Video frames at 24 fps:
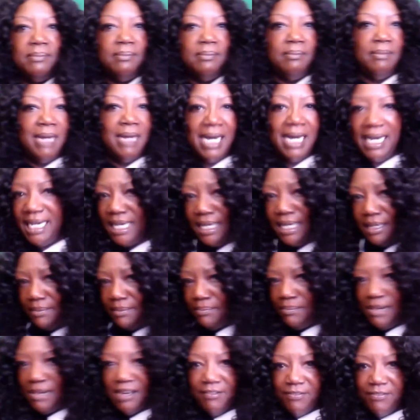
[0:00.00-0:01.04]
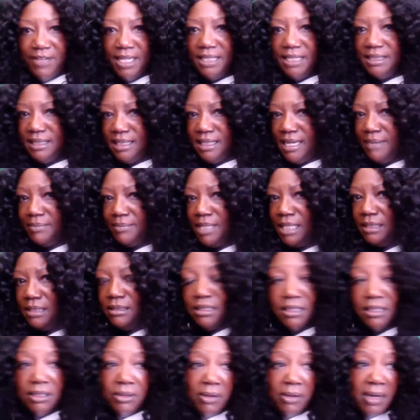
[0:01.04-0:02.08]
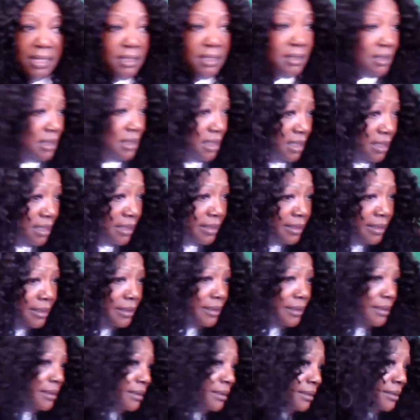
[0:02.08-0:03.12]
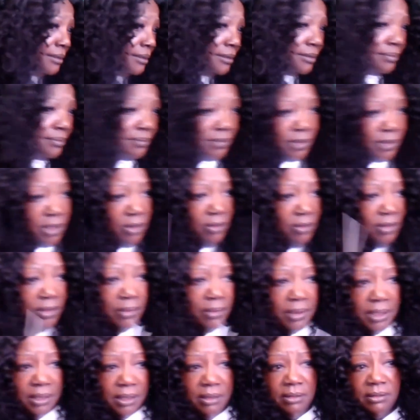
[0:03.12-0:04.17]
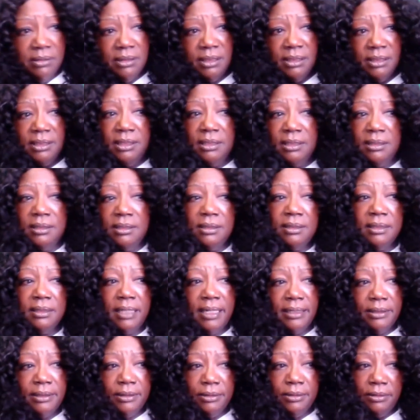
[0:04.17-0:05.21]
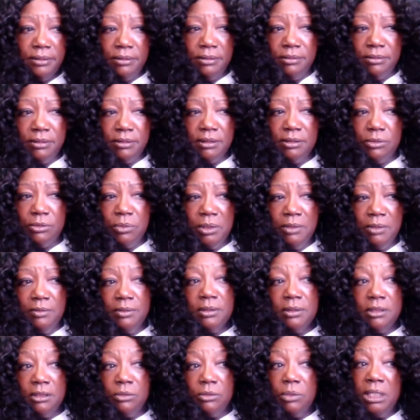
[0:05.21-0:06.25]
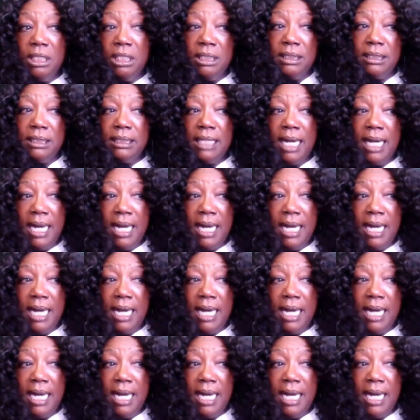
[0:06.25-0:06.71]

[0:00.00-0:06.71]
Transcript: my head, my face, and I'm not looking crazy. Oh, there we go. Let's get this side too, since we getting